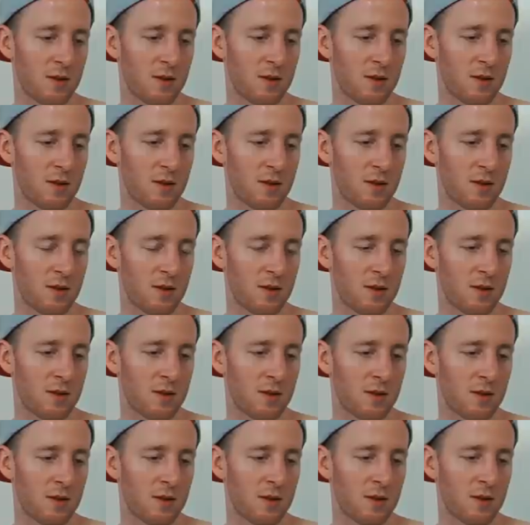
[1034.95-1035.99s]

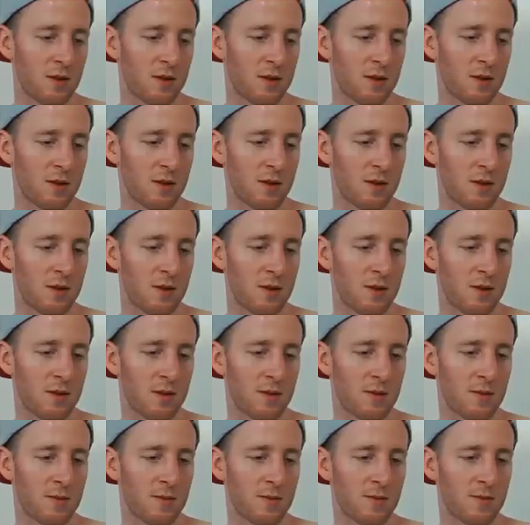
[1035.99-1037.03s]

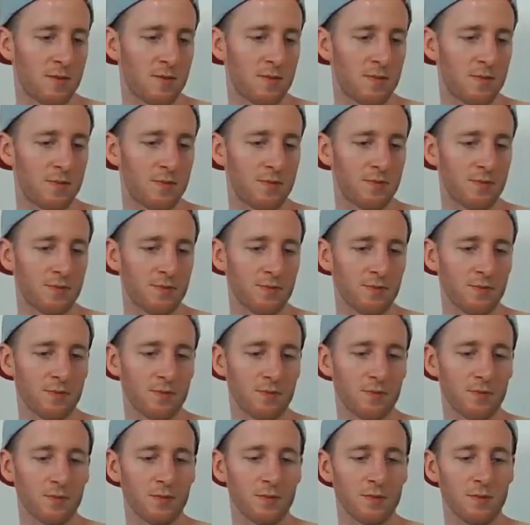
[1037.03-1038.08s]

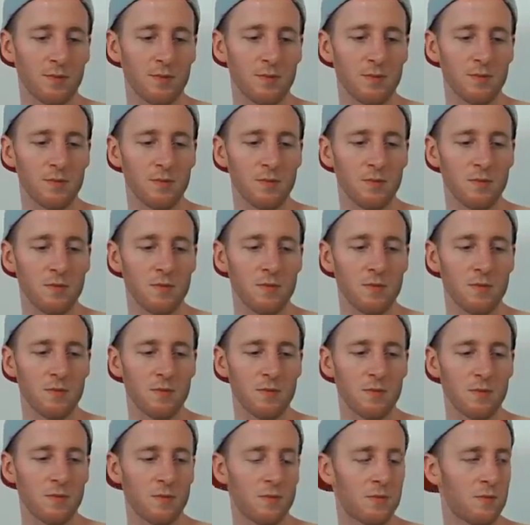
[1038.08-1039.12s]

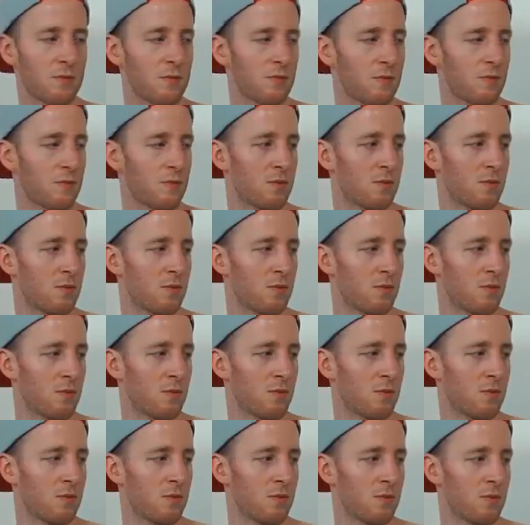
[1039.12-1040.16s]

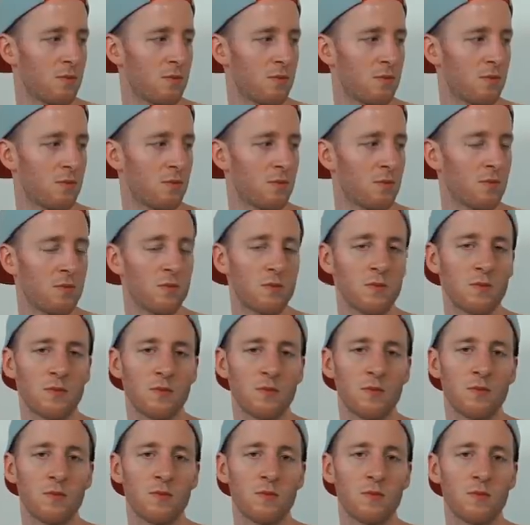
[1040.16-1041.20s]

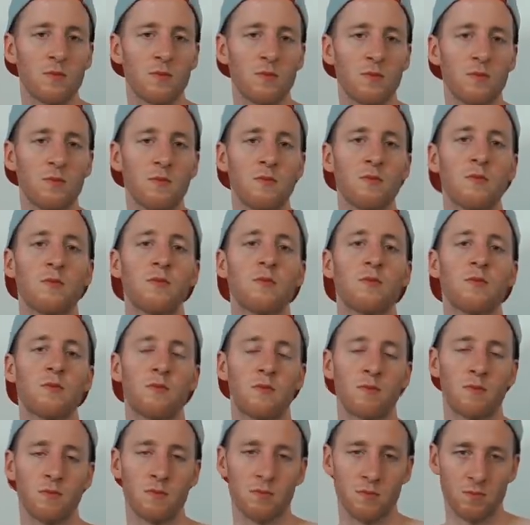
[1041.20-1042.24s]

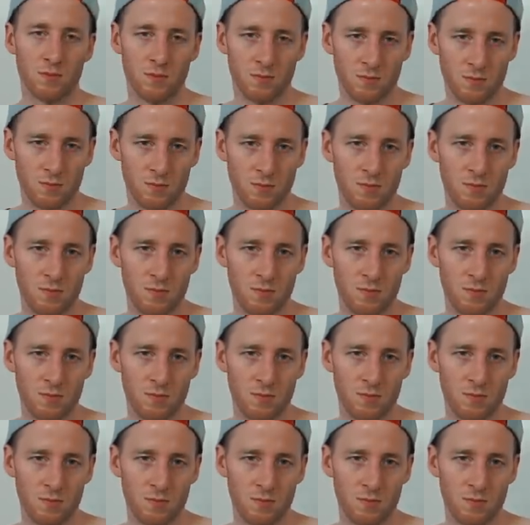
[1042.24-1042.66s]
The person shown says nothing.